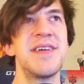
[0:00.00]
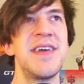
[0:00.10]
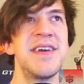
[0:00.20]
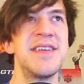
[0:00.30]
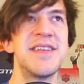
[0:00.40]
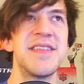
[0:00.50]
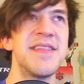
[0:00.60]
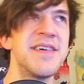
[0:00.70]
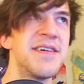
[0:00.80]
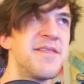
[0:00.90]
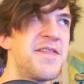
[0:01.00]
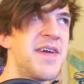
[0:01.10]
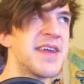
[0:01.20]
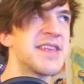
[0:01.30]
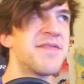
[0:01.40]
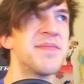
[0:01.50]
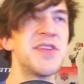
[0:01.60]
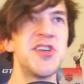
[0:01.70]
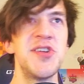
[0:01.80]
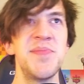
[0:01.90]
and the effects from
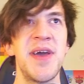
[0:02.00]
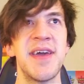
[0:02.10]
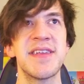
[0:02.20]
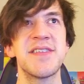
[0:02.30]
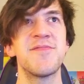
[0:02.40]
the G-Max,